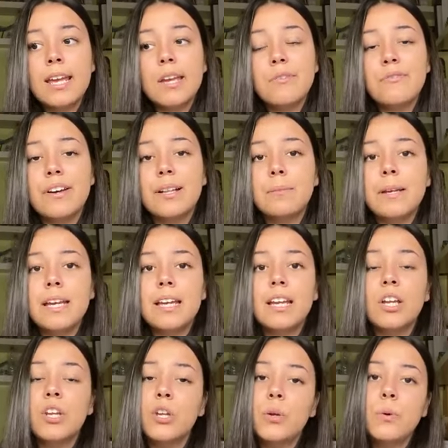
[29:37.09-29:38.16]
If I'll
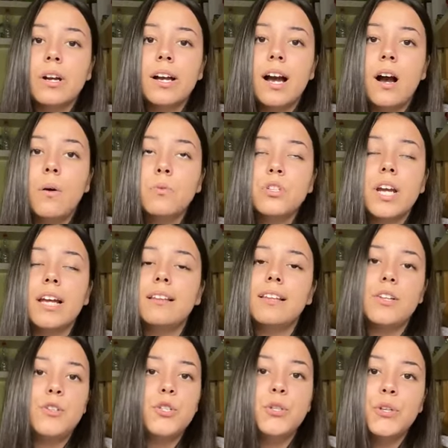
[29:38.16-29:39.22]
make a new account, I'll
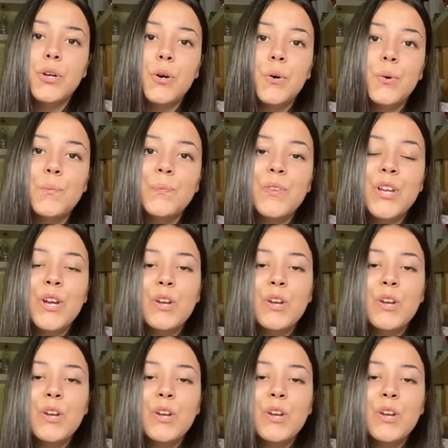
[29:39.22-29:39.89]
let you know.